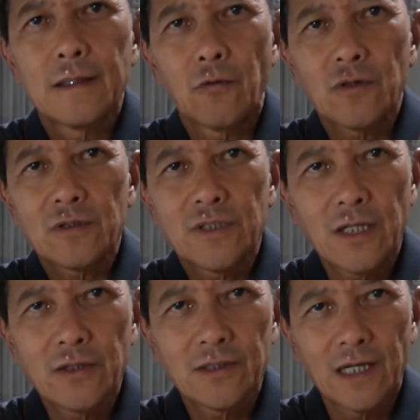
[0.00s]
I want to
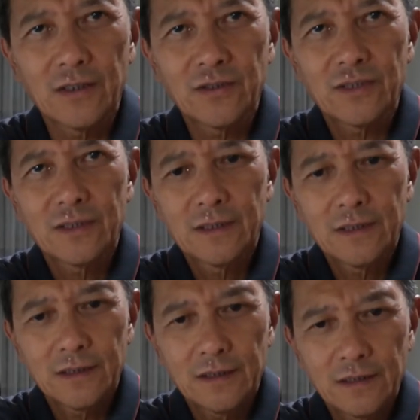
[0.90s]
tell you guys
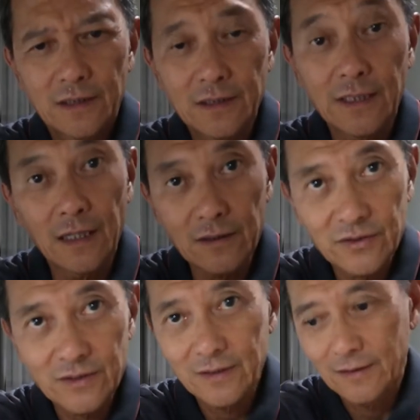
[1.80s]
and
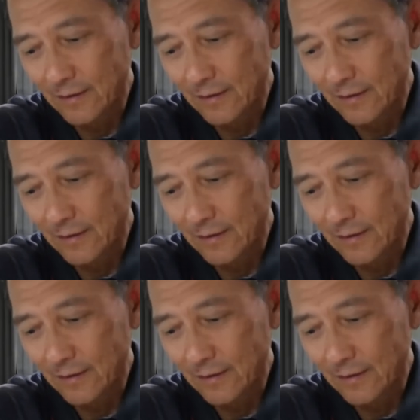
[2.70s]
gals